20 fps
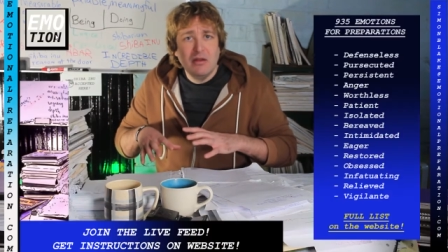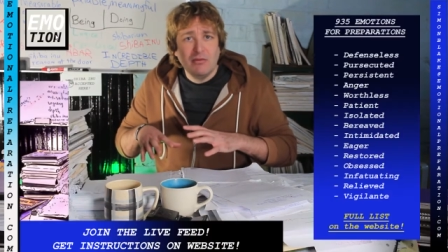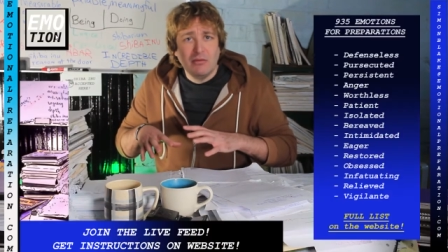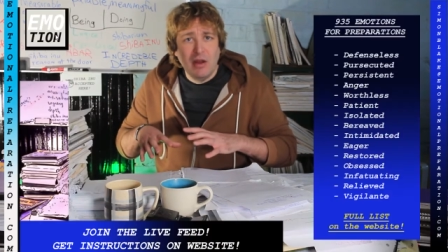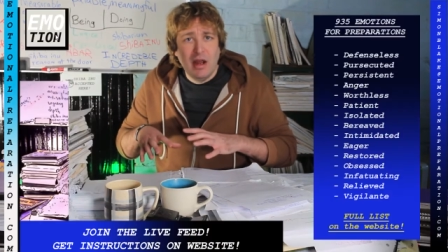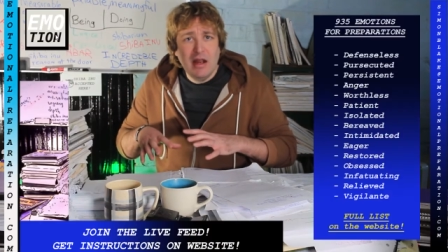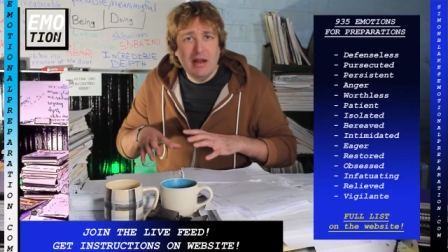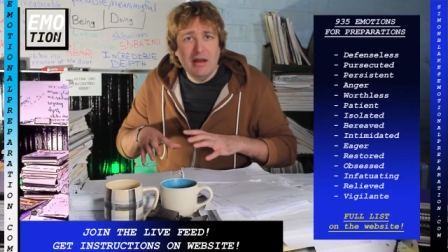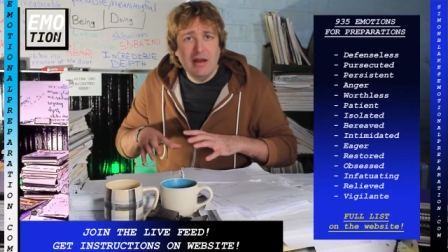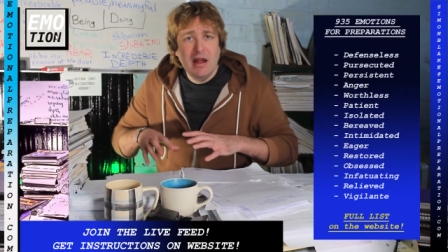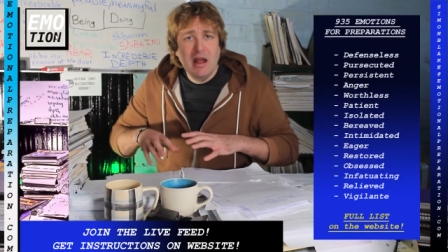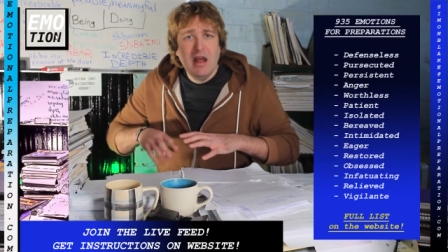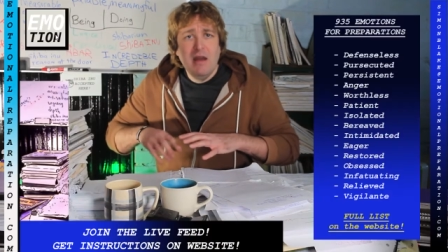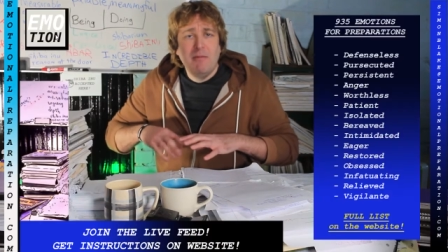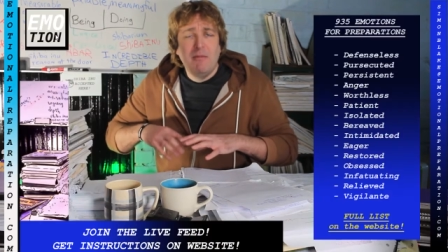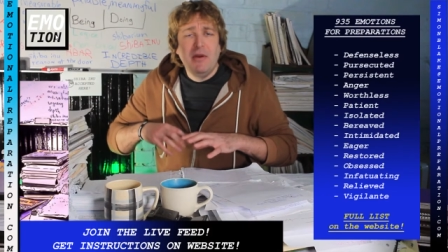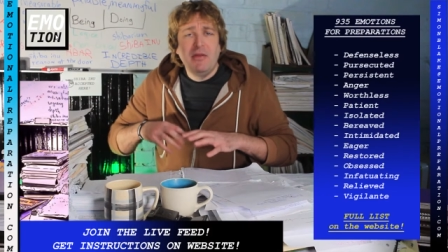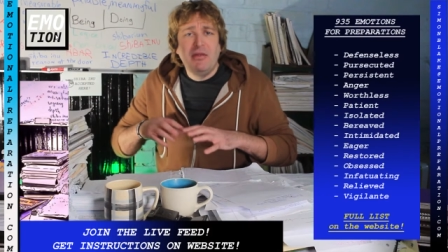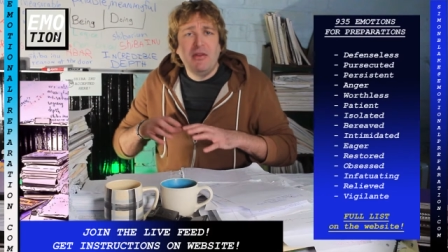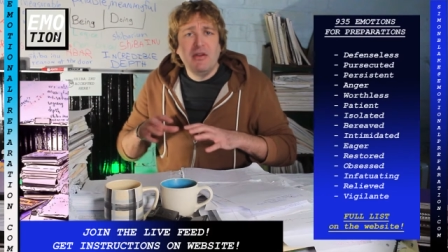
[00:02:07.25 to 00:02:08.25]
right
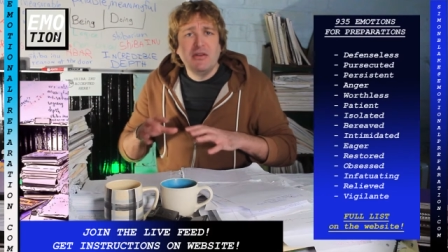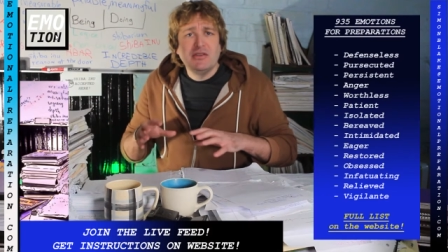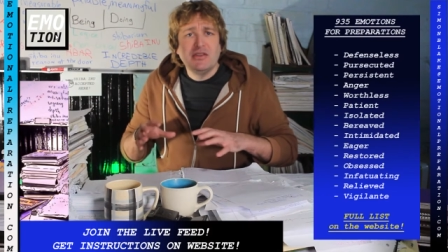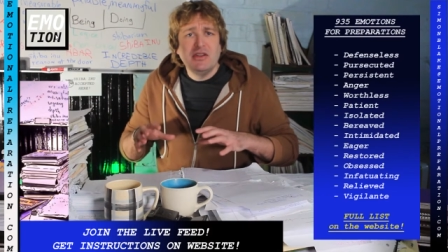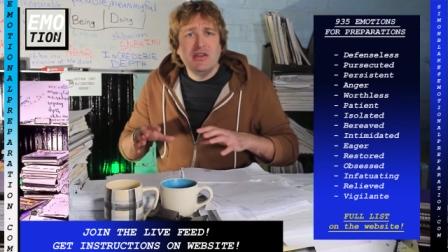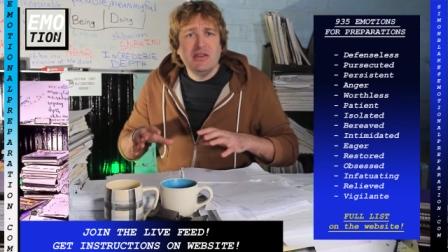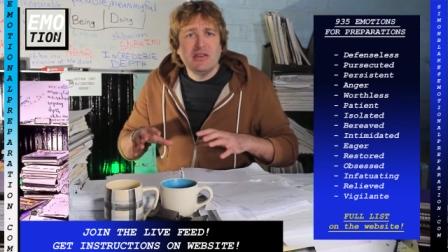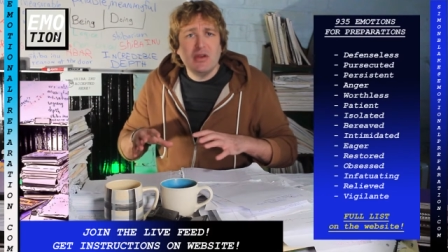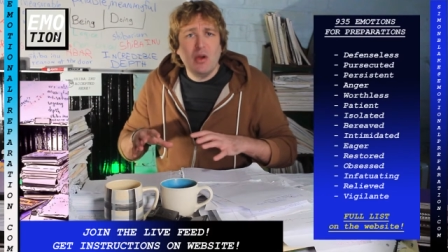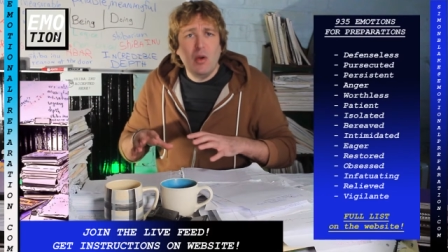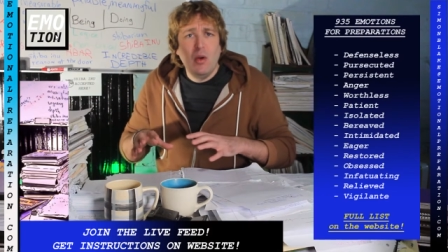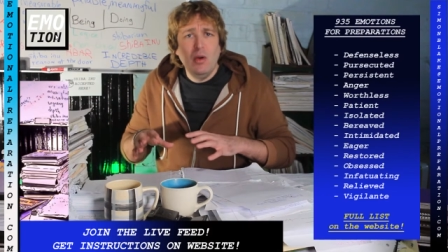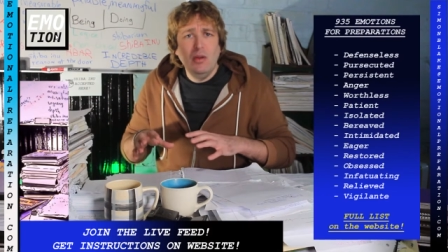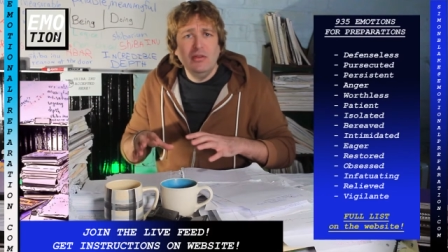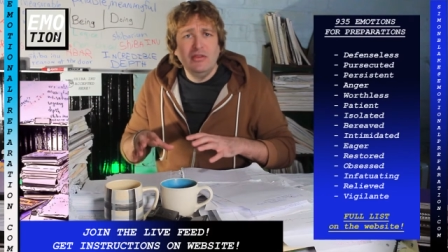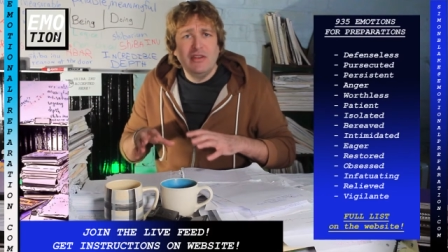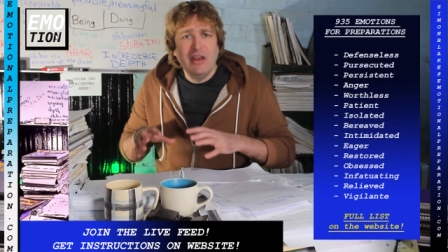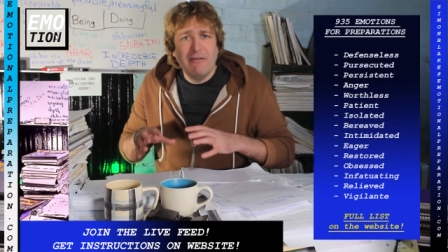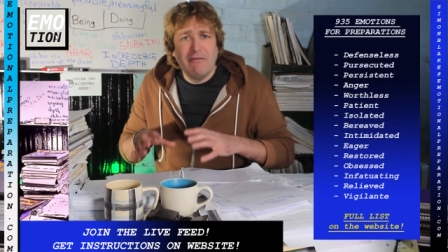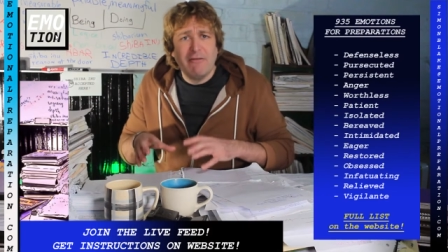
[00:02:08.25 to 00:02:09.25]
but there's this
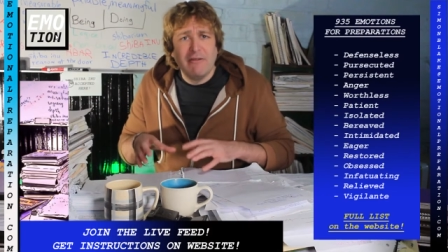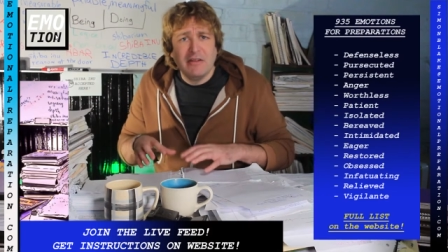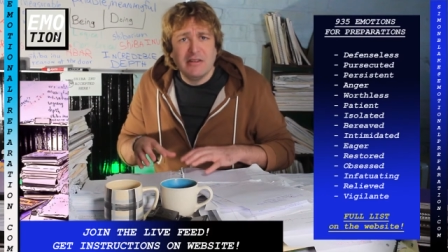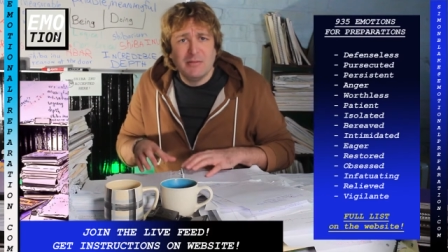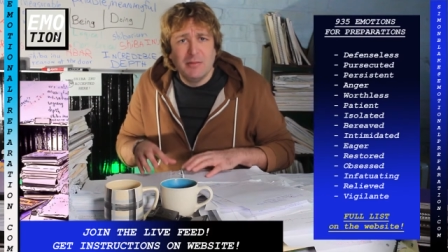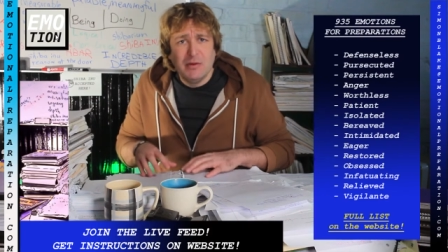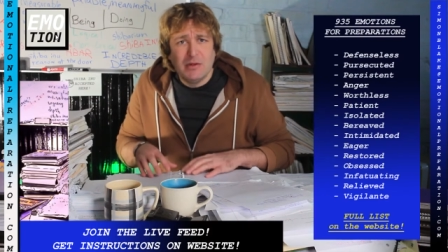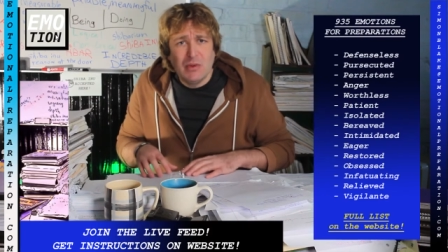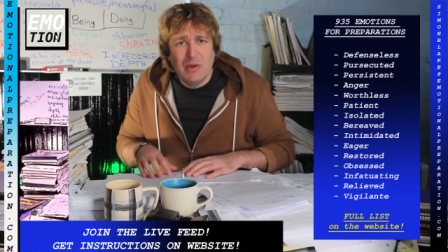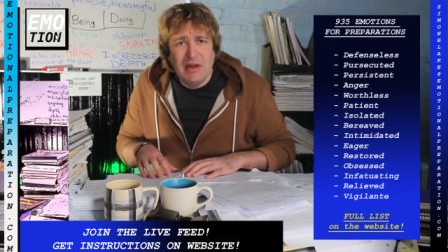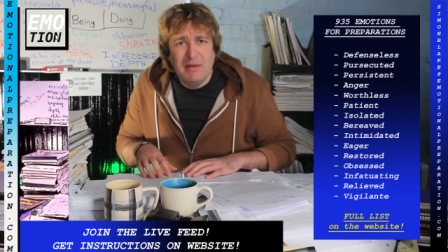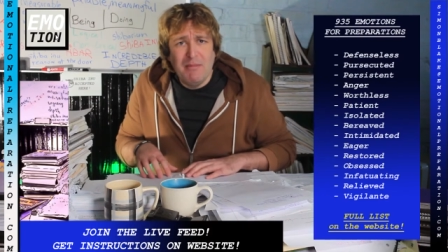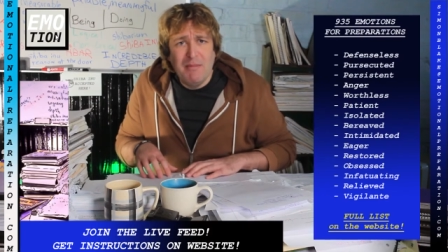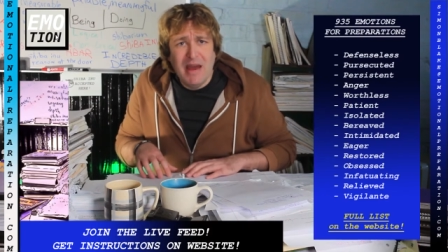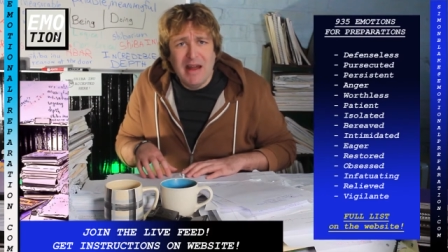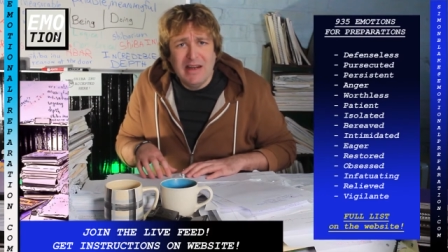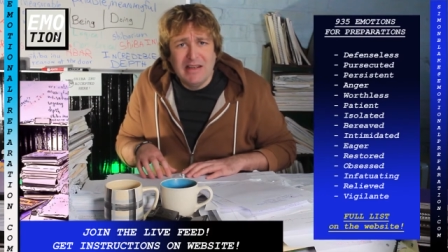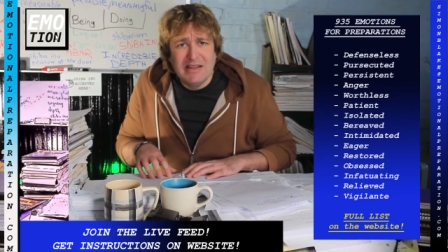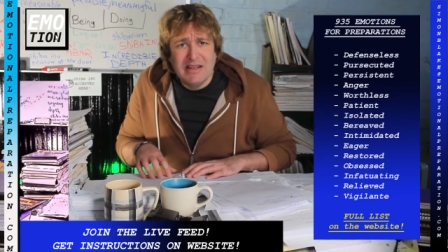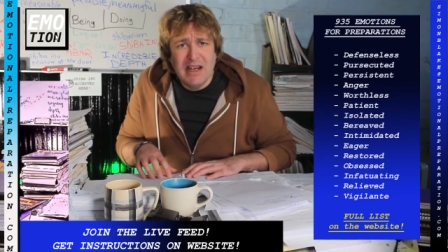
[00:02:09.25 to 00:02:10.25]
whole difference between
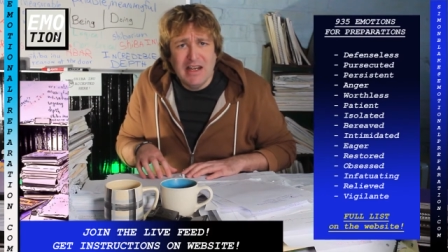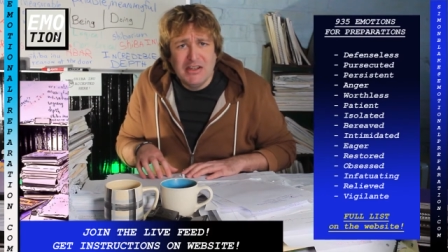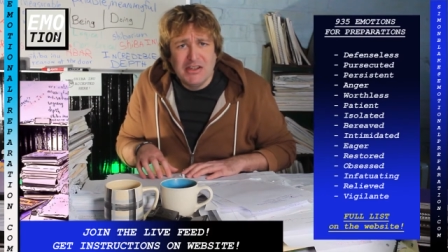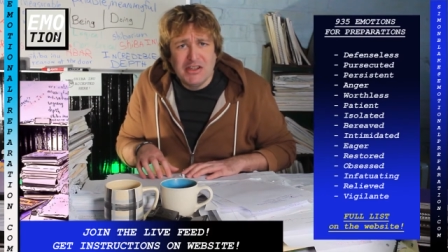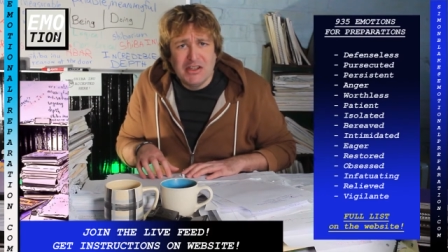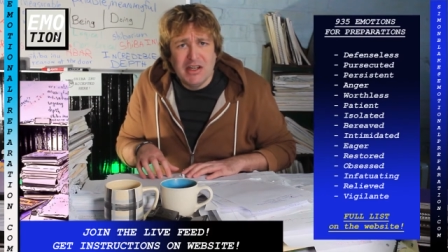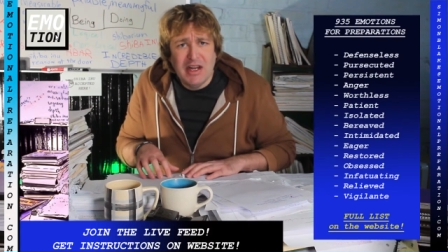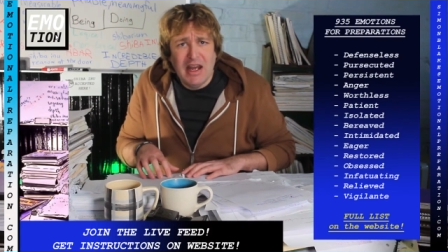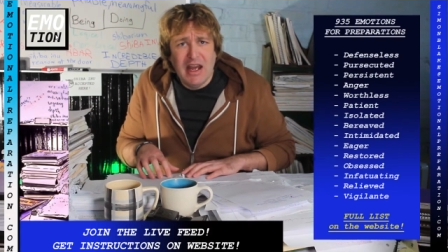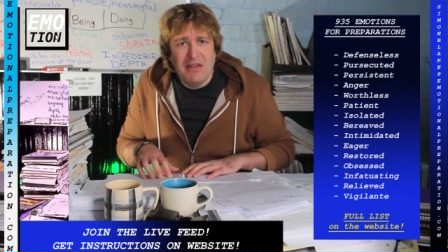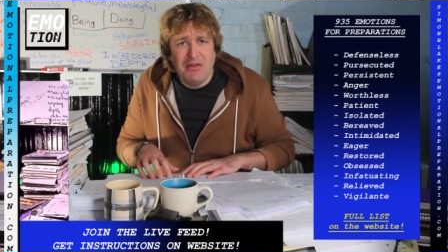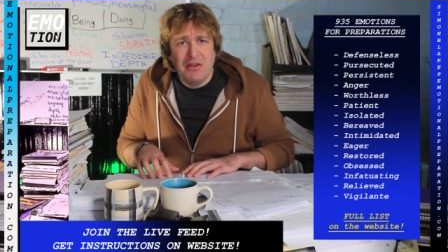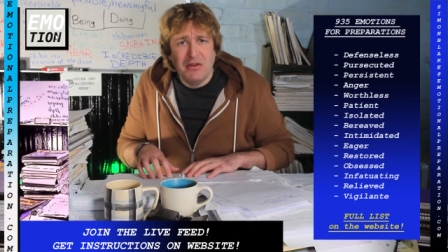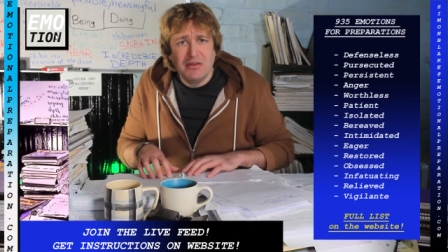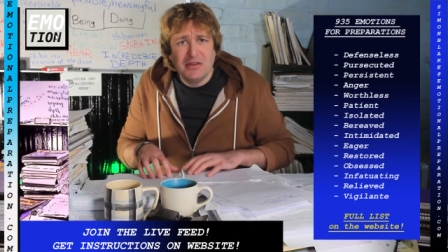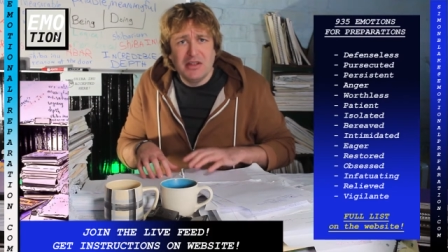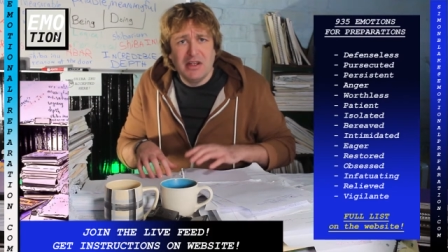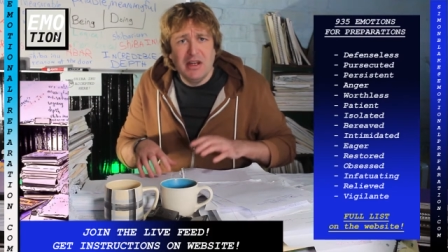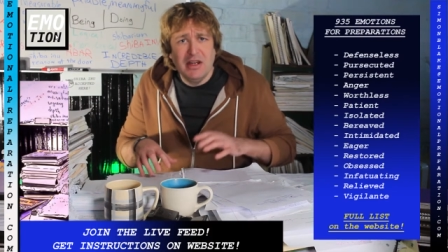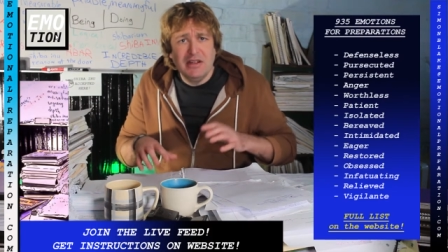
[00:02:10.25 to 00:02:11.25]
meditation and
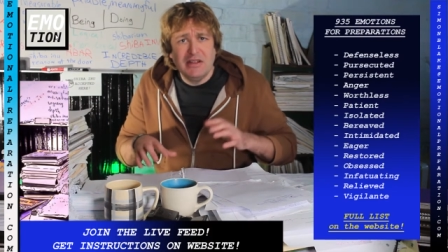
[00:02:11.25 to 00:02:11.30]
there's